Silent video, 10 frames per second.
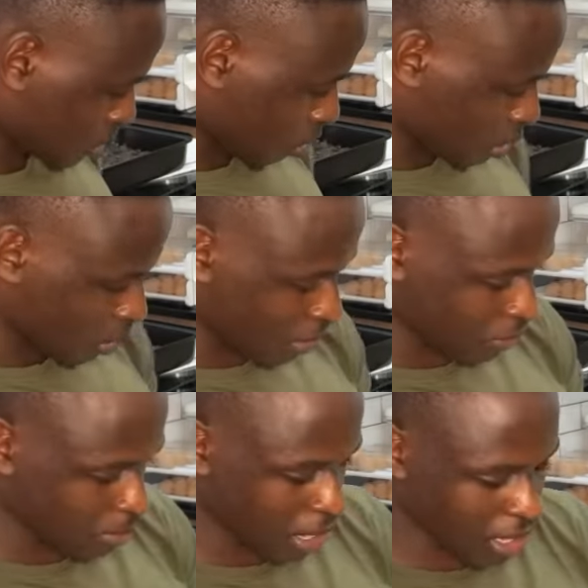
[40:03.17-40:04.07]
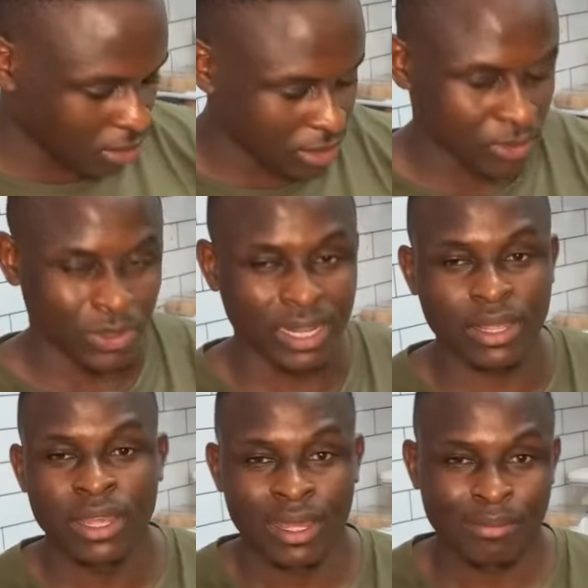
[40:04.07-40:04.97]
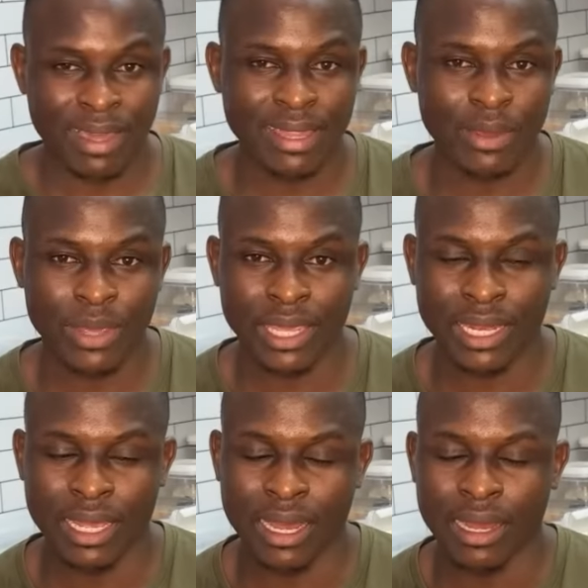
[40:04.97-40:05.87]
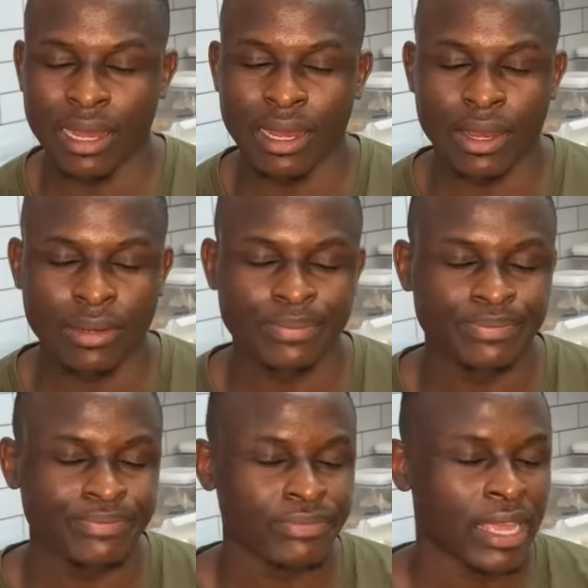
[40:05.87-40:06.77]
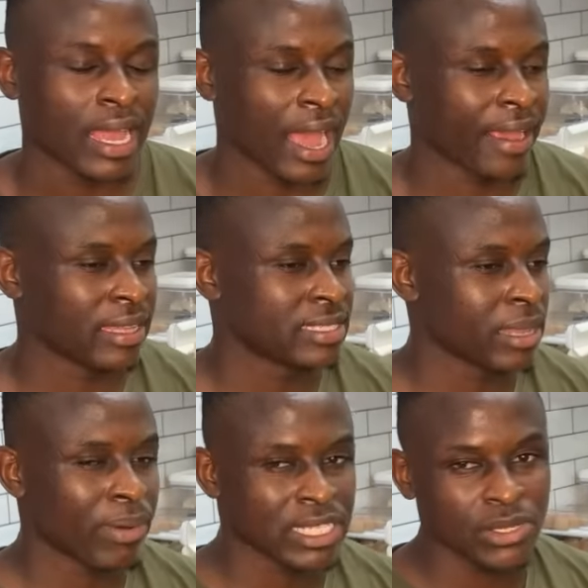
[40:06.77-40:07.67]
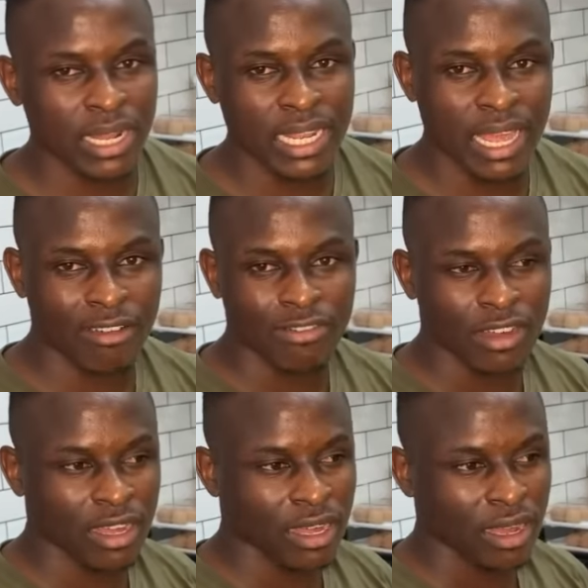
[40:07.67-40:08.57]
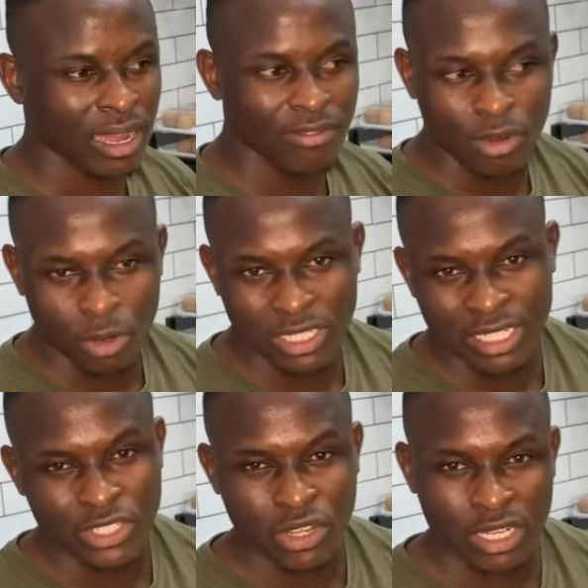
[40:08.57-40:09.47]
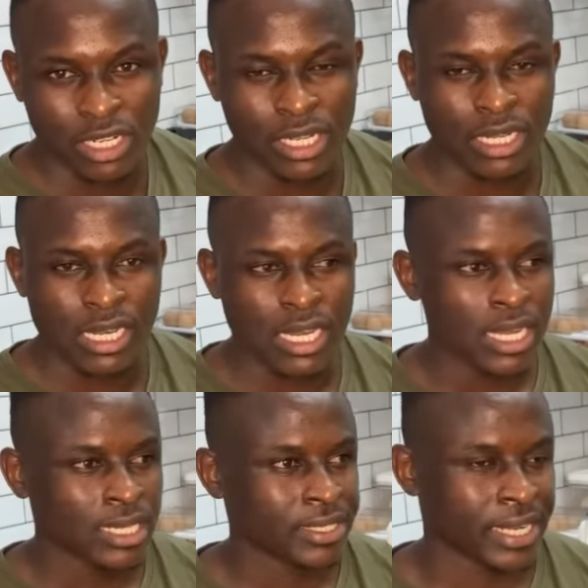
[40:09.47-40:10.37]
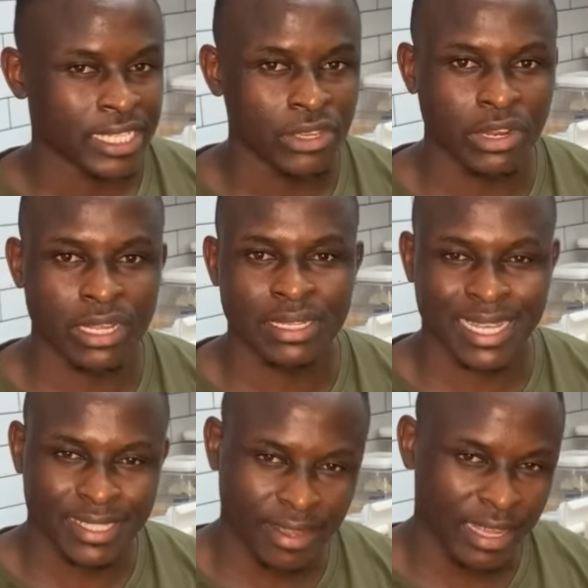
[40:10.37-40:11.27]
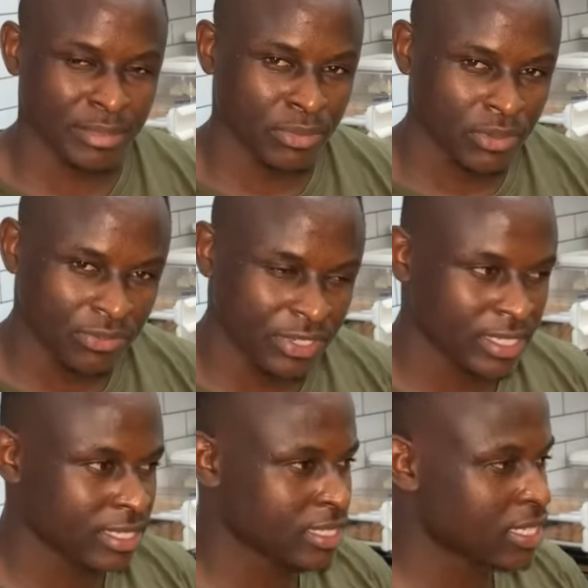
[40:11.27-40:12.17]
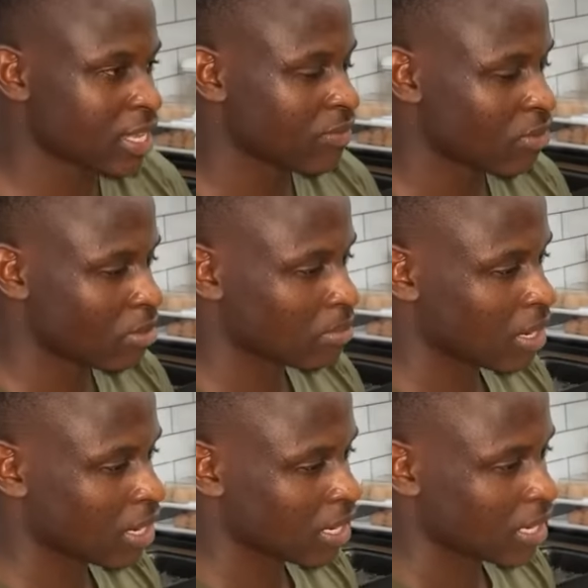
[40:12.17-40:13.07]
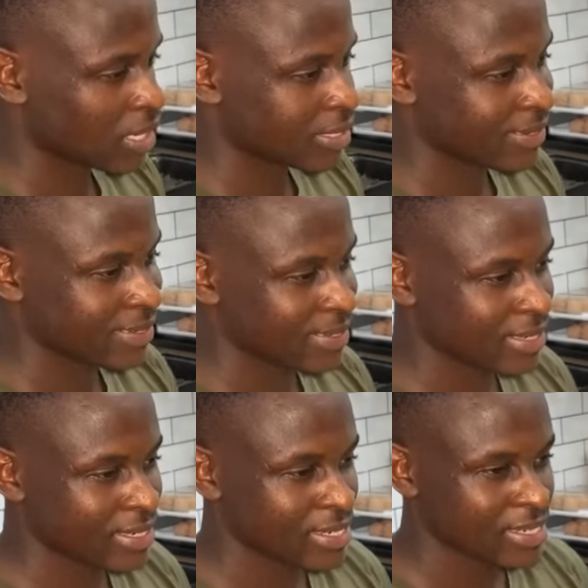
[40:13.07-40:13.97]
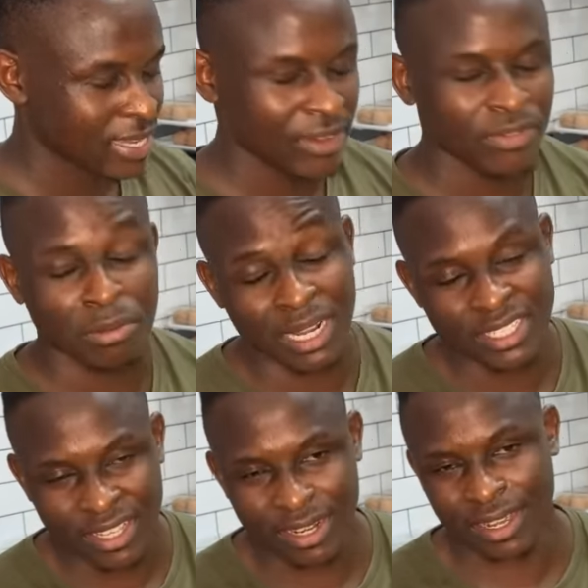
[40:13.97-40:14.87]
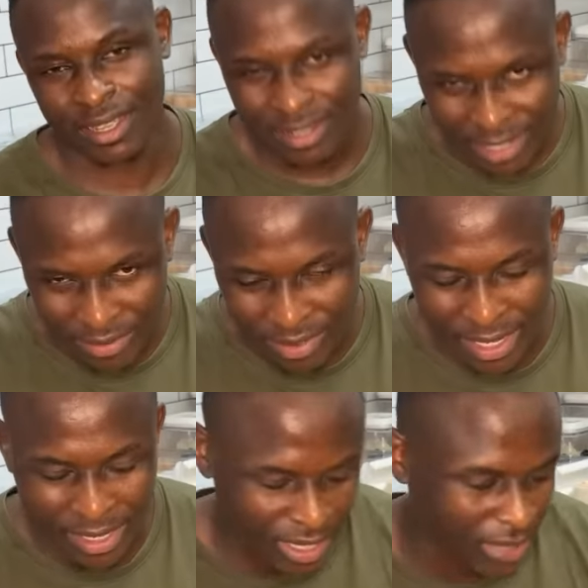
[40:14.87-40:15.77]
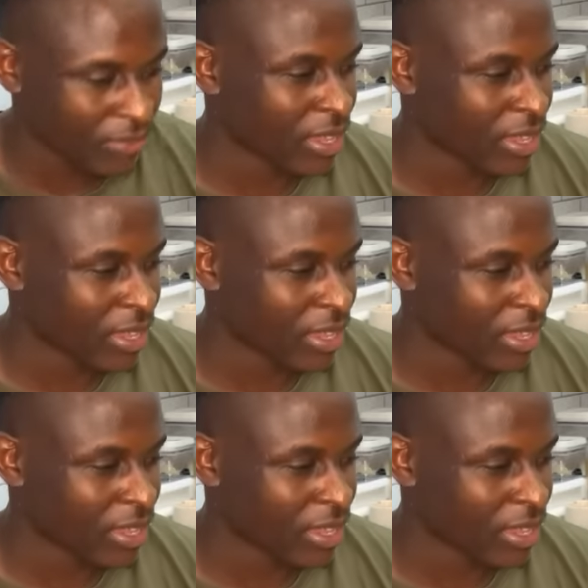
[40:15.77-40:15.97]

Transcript: all the way from Lagos. Will, by the way, uh, I can say personally, I've uh, I've always enjoyed Niger Nigerians movies from uh, yeah from Nigeria definitely.